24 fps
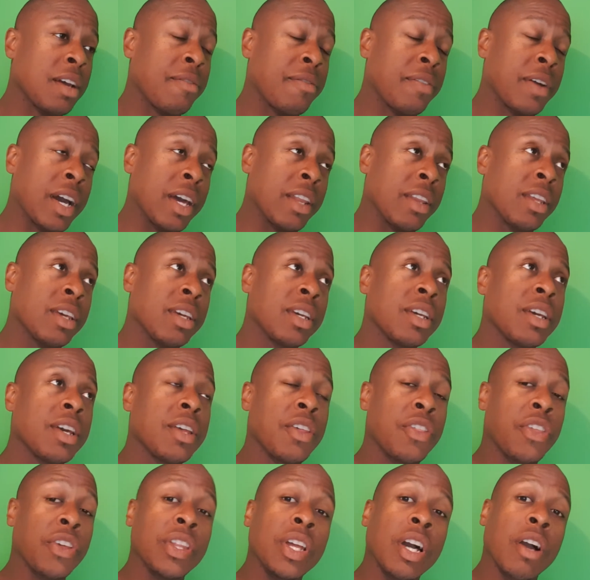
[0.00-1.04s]
fan, the
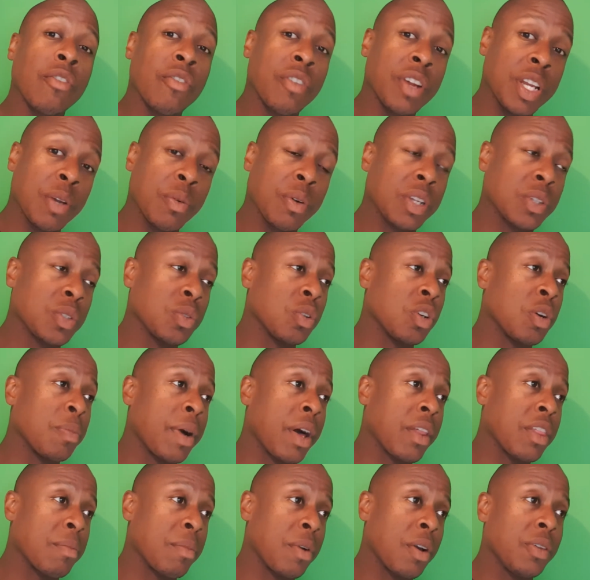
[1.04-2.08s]
thing that I really want to talk
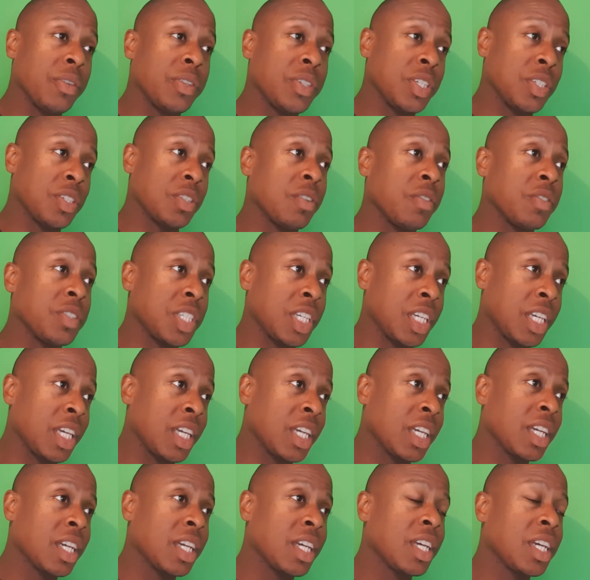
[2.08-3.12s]
about the most is obviously
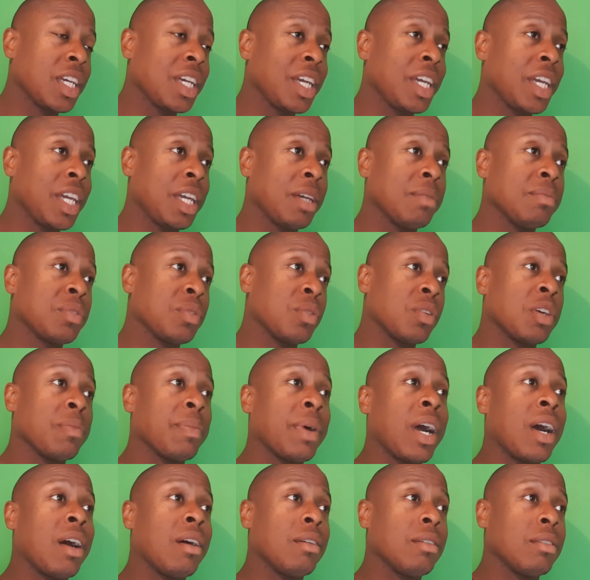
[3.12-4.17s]
him talk
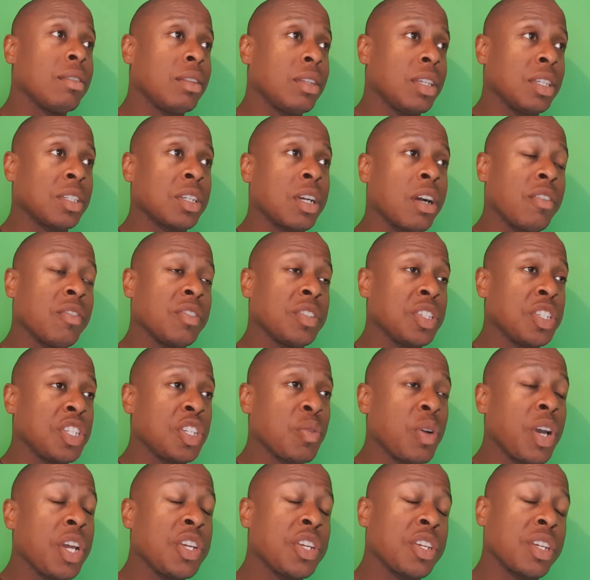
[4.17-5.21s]
about this current
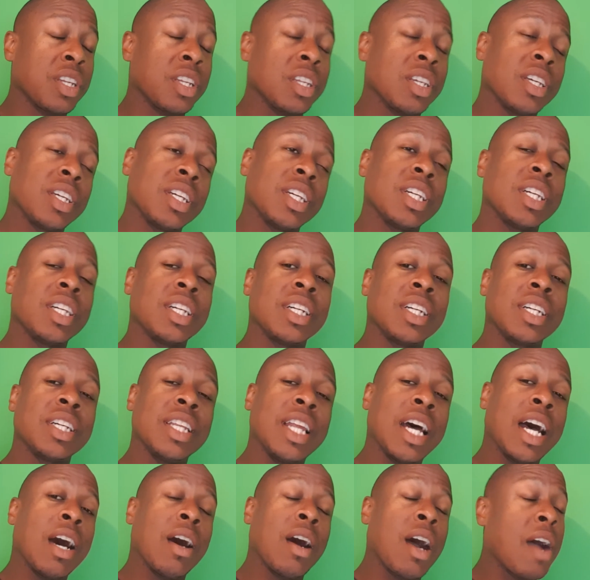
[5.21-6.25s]
situation.
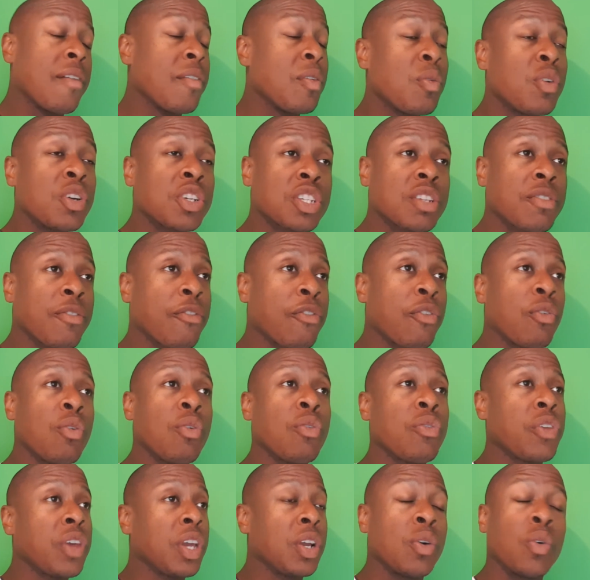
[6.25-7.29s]
Now, I haven't watched the full
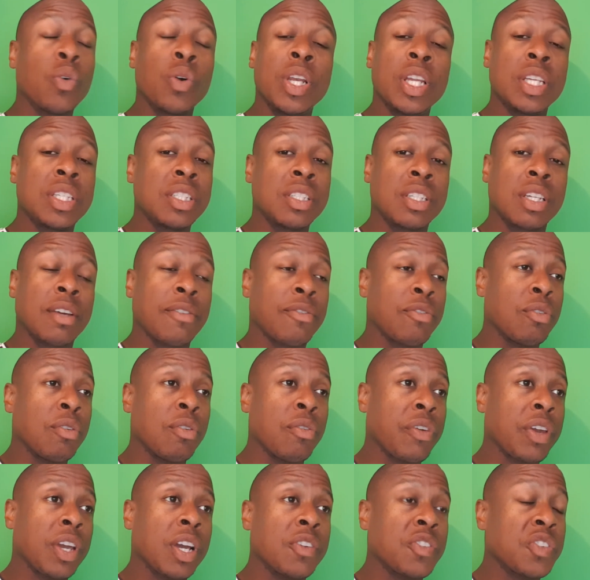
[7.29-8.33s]
thing or listened to the full
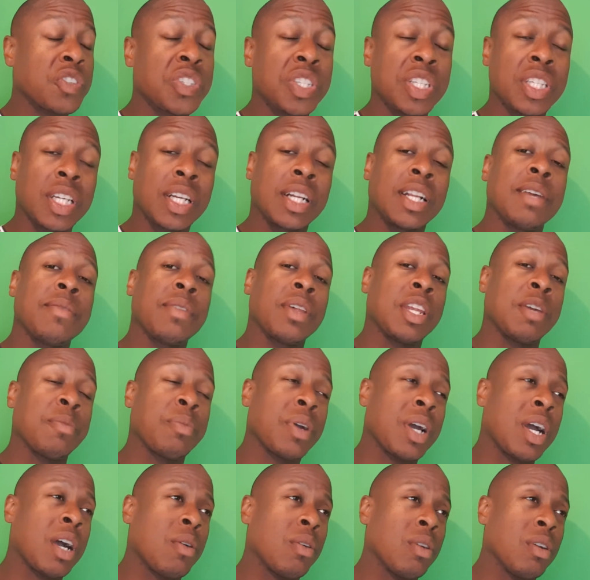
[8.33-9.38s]
thing. I've just seen the clip that they
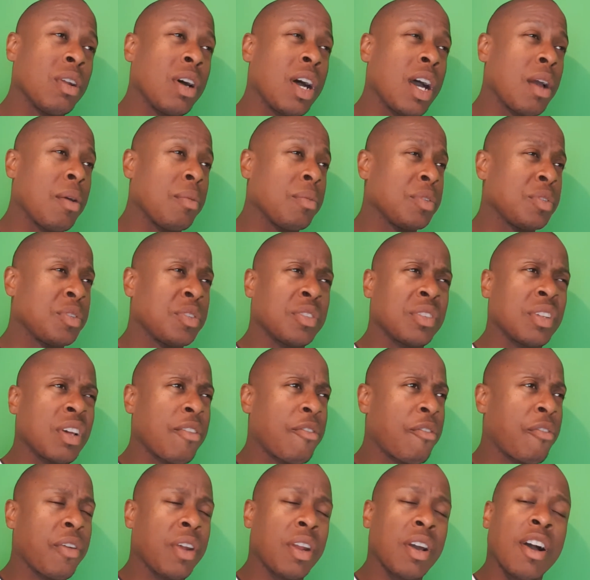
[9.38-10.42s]
put out online, which is like
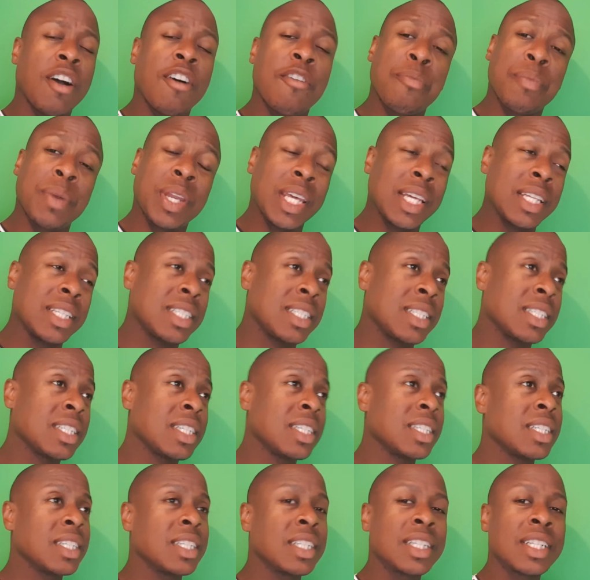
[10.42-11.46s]
3.5 minutes.
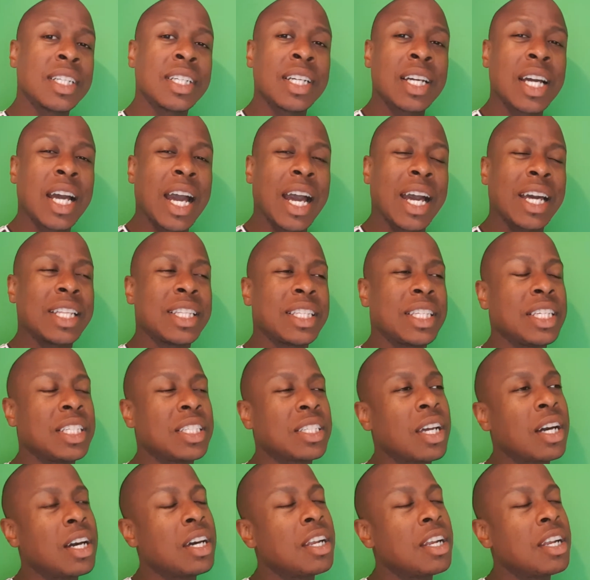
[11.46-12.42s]
And he's